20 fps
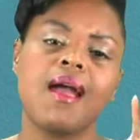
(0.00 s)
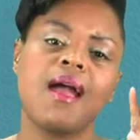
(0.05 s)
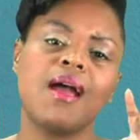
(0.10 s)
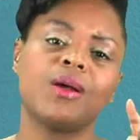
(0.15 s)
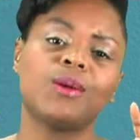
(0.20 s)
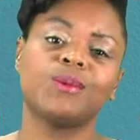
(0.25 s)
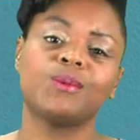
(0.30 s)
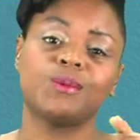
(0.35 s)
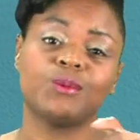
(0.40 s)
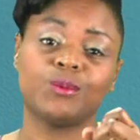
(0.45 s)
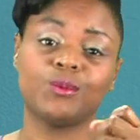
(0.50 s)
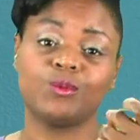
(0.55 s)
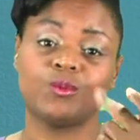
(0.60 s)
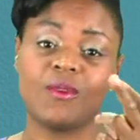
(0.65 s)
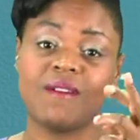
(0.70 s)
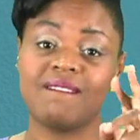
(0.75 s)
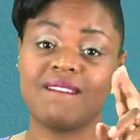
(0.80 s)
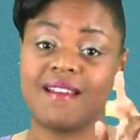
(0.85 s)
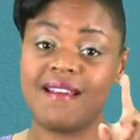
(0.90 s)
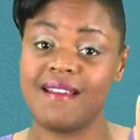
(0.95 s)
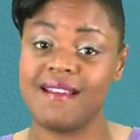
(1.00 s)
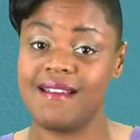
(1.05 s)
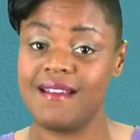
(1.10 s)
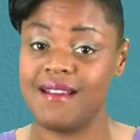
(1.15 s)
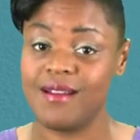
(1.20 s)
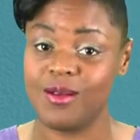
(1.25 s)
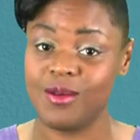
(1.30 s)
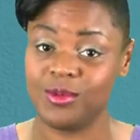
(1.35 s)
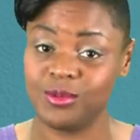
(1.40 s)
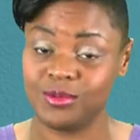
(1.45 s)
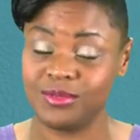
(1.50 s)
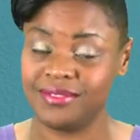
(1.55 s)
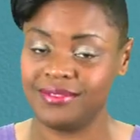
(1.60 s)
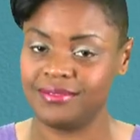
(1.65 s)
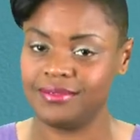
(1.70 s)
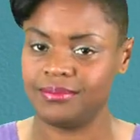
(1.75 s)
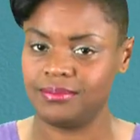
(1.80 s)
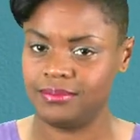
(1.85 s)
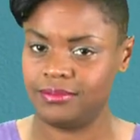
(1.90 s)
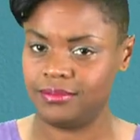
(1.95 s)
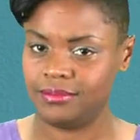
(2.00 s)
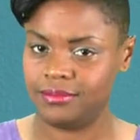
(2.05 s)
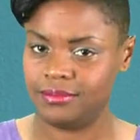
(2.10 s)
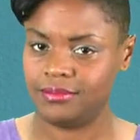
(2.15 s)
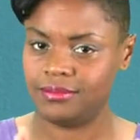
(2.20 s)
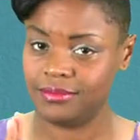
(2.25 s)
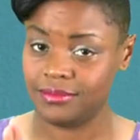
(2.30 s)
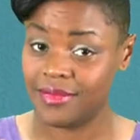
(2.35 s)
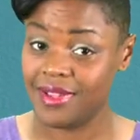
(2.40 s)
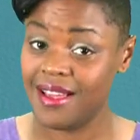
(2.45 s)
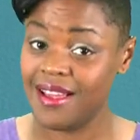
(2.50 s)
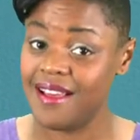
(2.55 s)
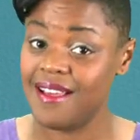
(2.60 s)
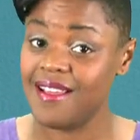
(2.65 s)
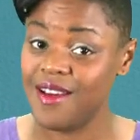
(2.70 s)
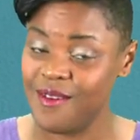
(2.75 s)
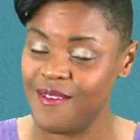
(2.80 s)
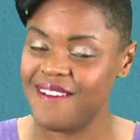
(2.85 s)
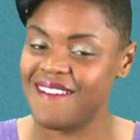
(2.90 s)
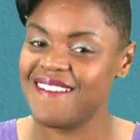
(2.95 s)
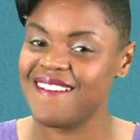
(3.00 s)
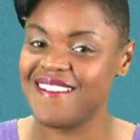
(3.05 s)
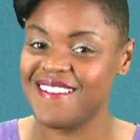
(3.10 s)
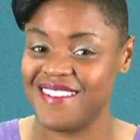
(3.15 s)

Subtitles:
to the internet, the responsible entity has 8 to 12